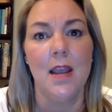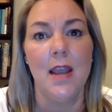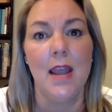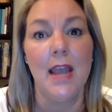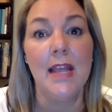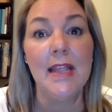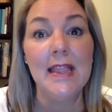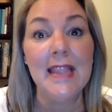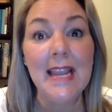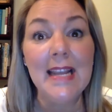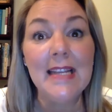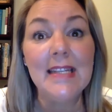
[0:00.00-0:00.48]

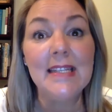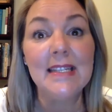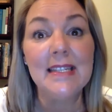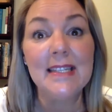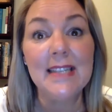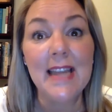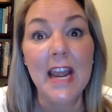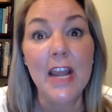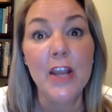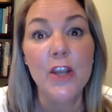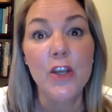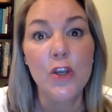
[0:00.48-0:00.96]
And they
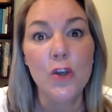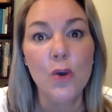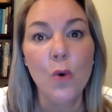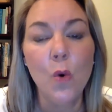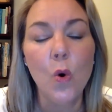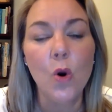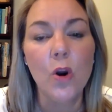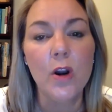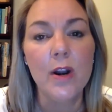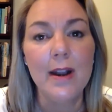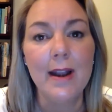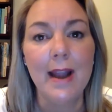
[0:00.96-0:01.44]
say
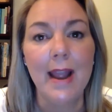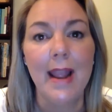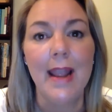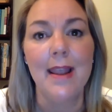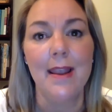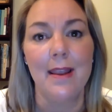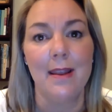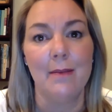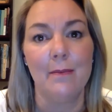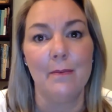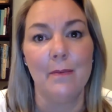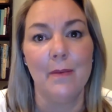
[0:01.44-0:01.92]
your
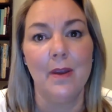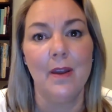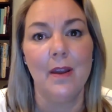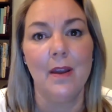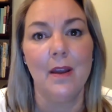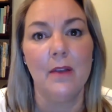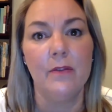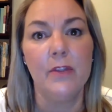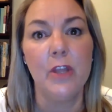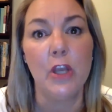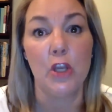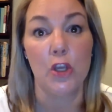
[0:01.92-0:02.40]
name,
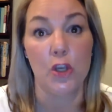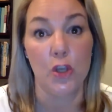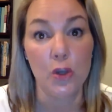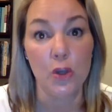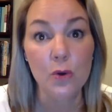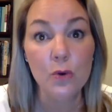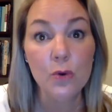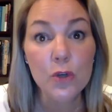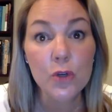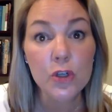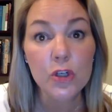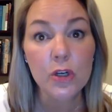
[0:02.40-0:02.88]
that
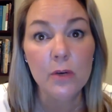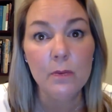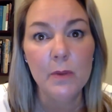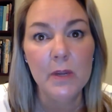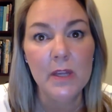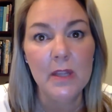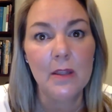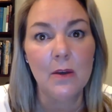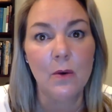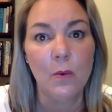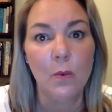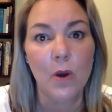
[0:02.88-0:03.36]
you should
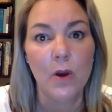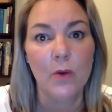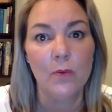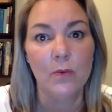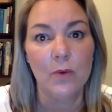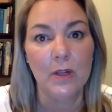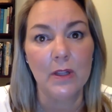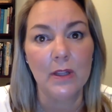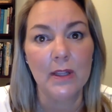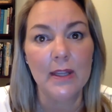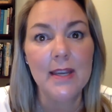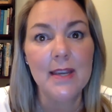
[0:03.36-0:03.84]
be the one
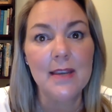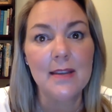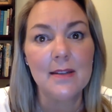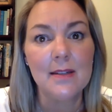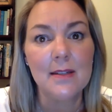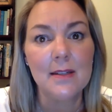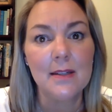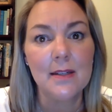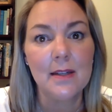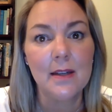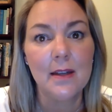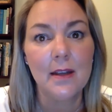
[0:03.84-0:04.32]

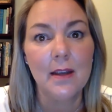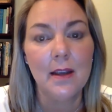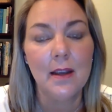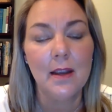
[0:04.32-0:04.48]
released.